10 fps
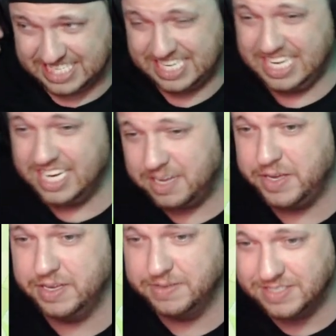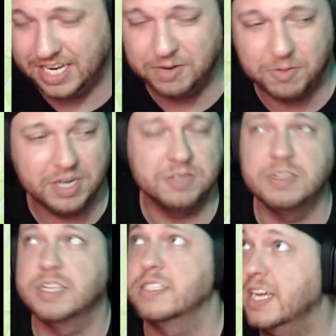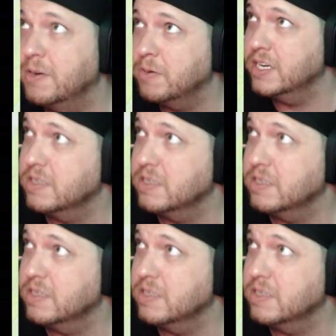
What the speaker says: killing me. I don't want to do this. I don't want to